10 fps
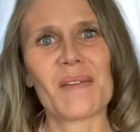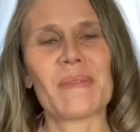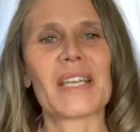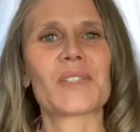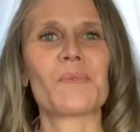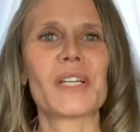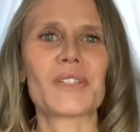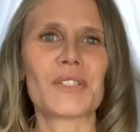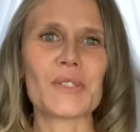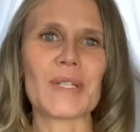because what
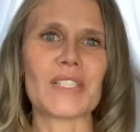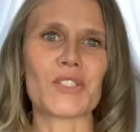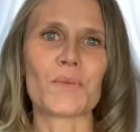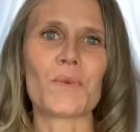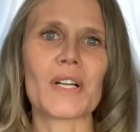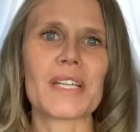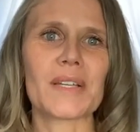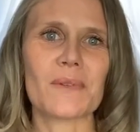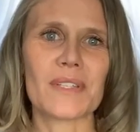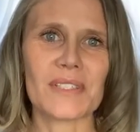you're doing is you're
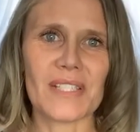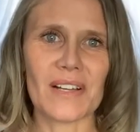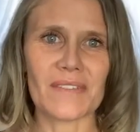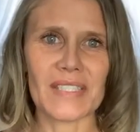working with yourself at a